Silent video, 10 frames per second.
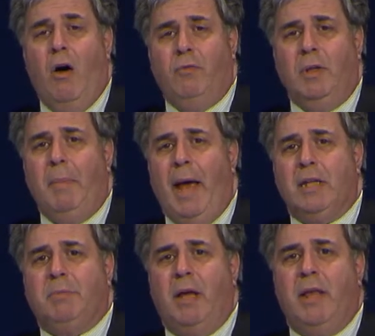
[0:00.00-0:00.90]
hopefully
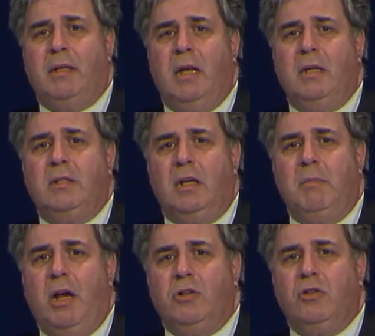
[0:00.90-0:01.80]
passed by that day,
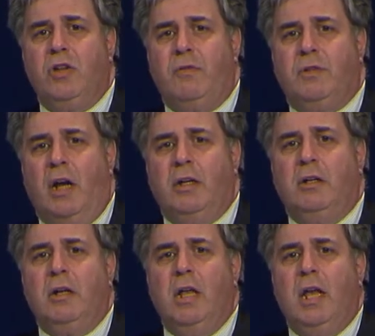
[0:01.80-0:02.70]
City Manager Jeff
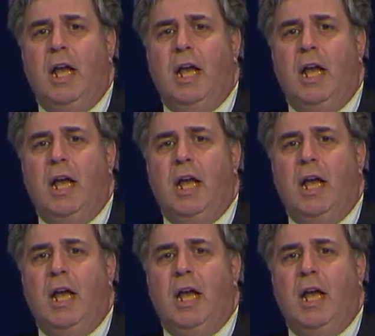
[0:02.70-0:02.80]
Dygert,